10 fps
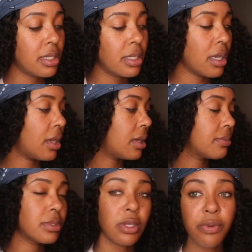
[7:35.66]
I
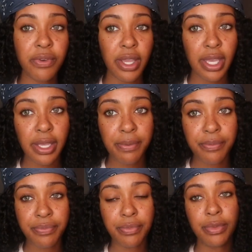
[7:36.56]
took sulfur 8,
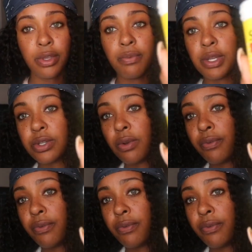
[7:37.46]
the original